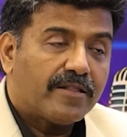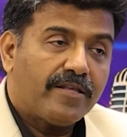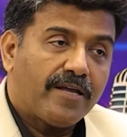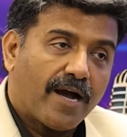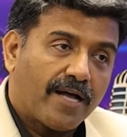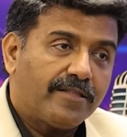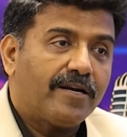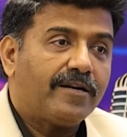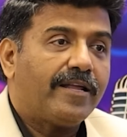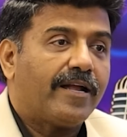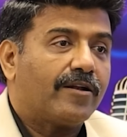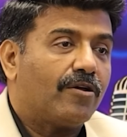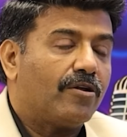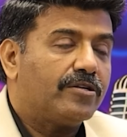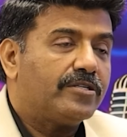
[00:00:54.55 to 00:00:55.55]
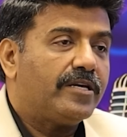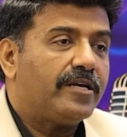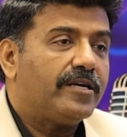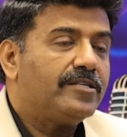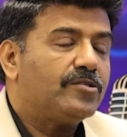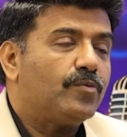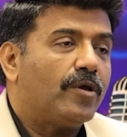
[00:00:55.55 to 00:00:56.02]
The other technology
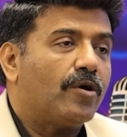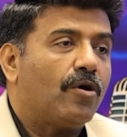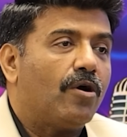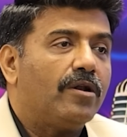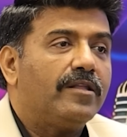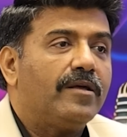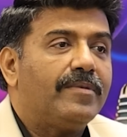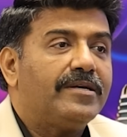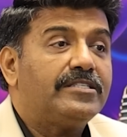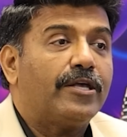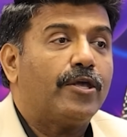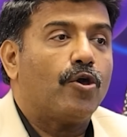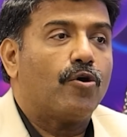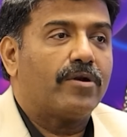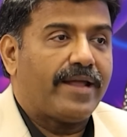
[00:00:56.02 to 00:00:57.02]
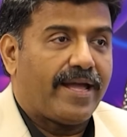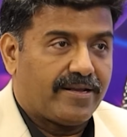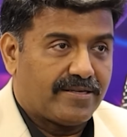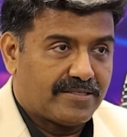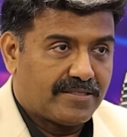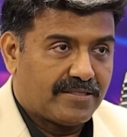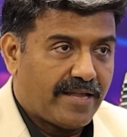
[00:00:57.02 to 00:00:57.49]
is, we call them as secure
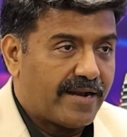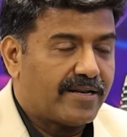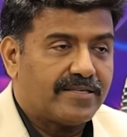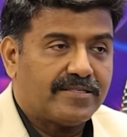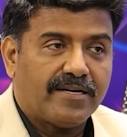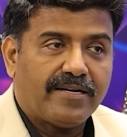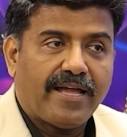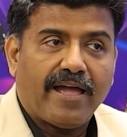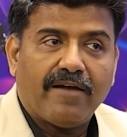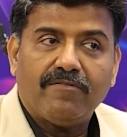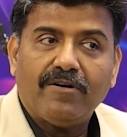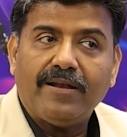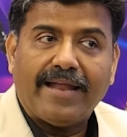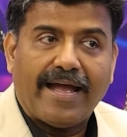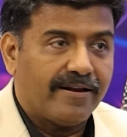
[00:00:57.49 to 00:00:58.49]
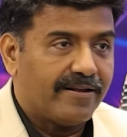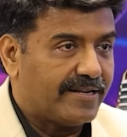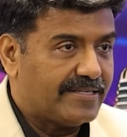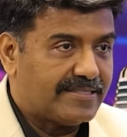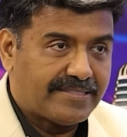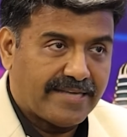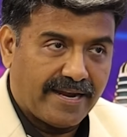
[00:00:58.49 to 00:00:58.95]
tanks. That doesn't have a liner
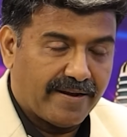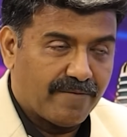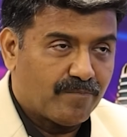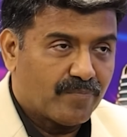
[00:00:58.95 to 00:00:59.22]
inside.